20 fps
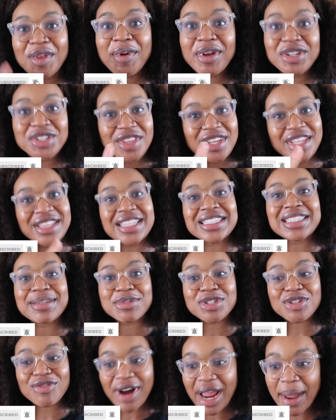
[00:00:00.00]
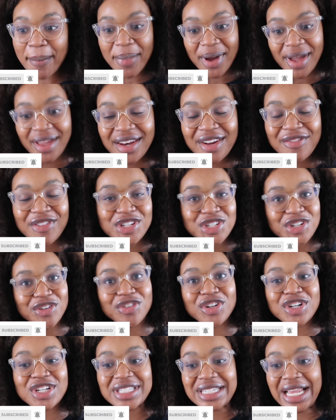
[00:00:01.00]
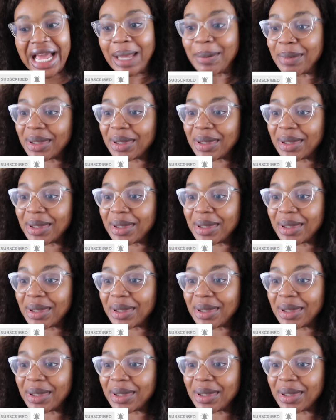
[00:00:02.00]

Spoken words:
Make sure to hit the subscribe button if it's your first time